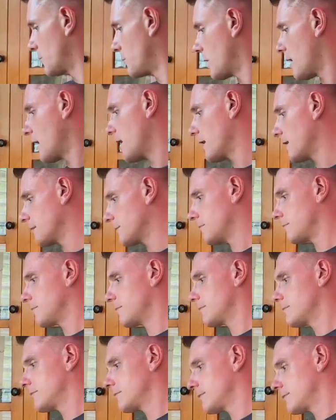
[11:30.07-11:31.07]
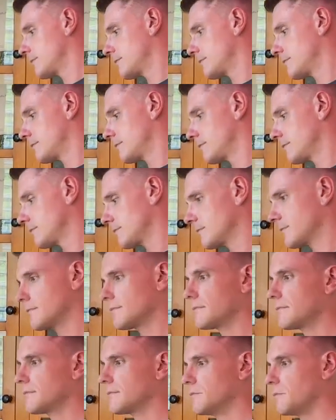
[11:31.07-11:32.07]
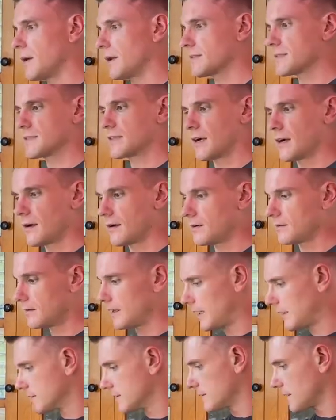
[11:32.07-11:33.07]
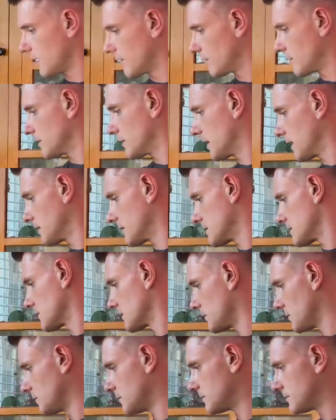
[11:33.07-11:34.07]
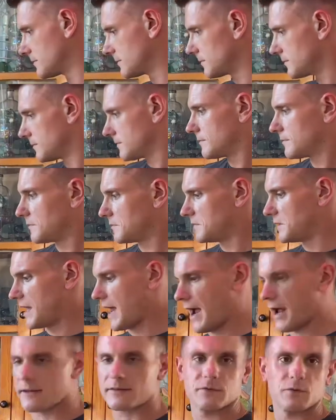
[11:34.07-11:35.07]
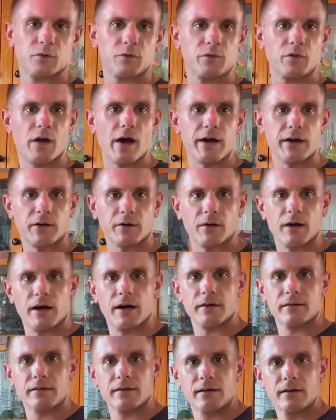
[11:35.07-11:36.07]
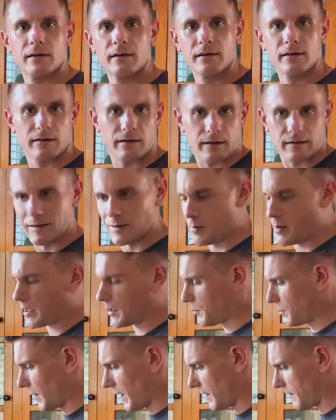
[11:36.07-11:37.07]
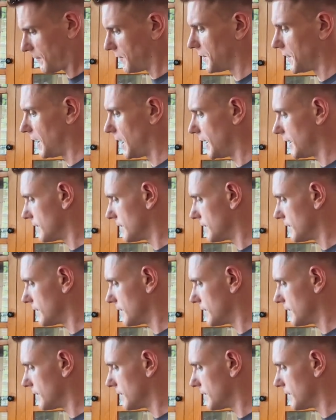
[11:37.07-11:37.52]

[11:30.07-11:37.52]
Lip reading: my Monstera, I discovered that these little gnats were flying around and they make a plant for that.